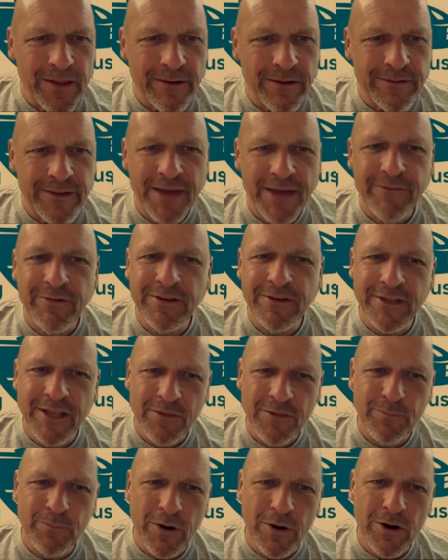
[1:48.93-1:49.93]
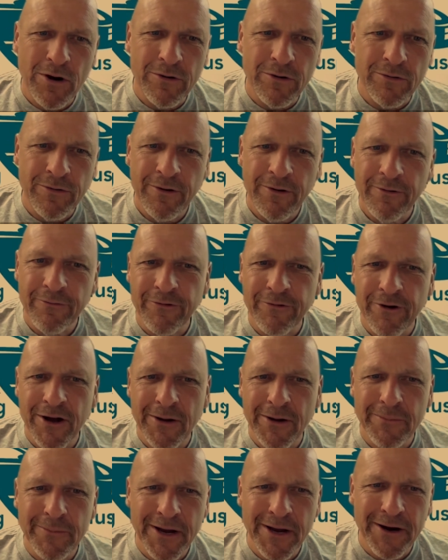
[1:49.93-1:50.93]
David Disbro
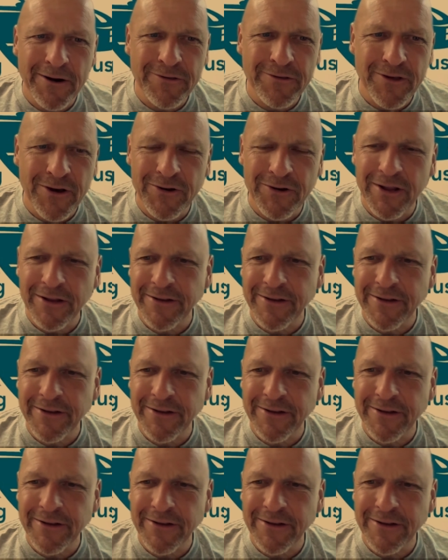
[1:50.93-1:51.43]
from Arizona.